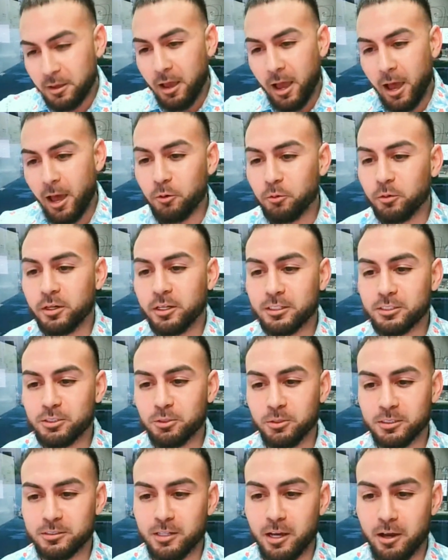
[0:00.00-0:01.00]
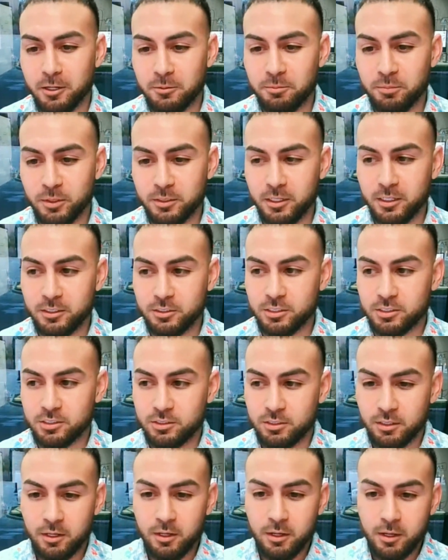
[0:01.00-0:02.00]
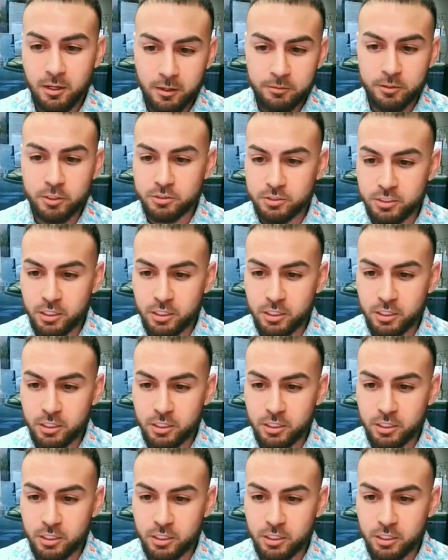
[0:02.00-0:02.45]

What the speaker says: I don't want to get too exotic, but there's